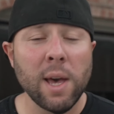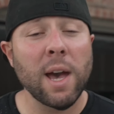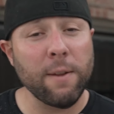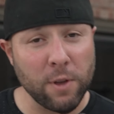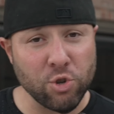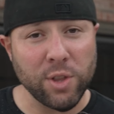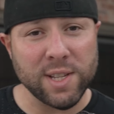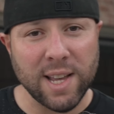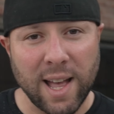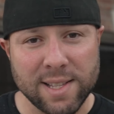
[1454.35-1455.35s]
And if you enjoyed
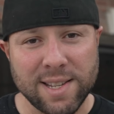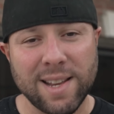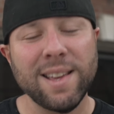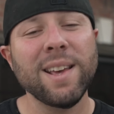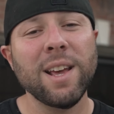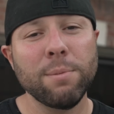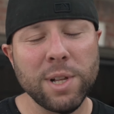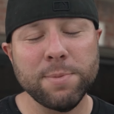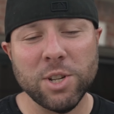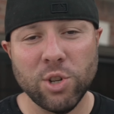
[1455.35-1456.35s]
this content,
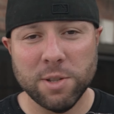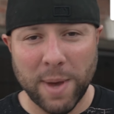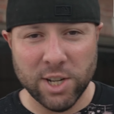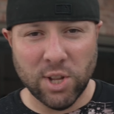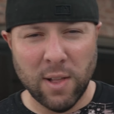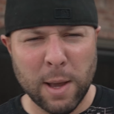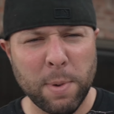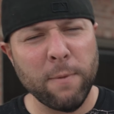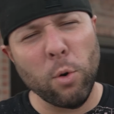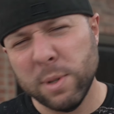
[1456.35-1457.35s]
please make sure you smash that like
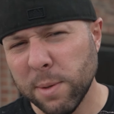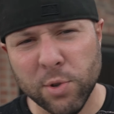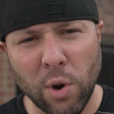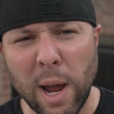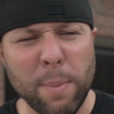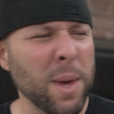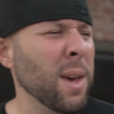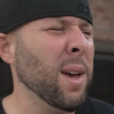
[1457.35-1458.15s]
button for me, subscribe,